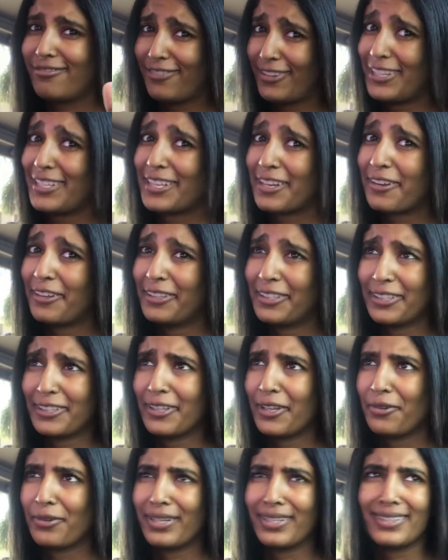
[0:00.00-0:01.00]
physical
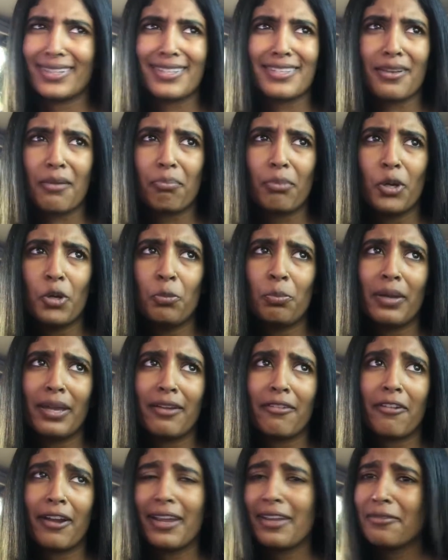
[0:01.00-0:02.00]
unloading. That's like pooping,
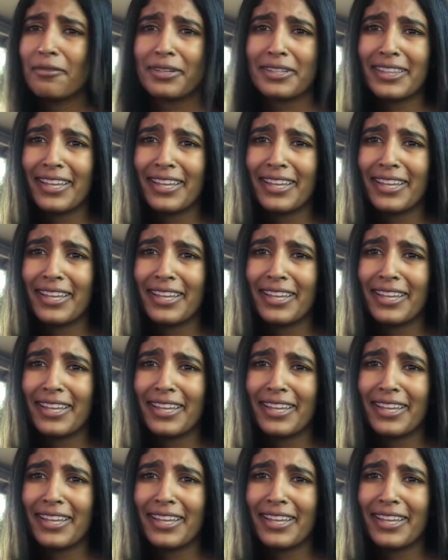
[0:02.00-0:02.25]
right?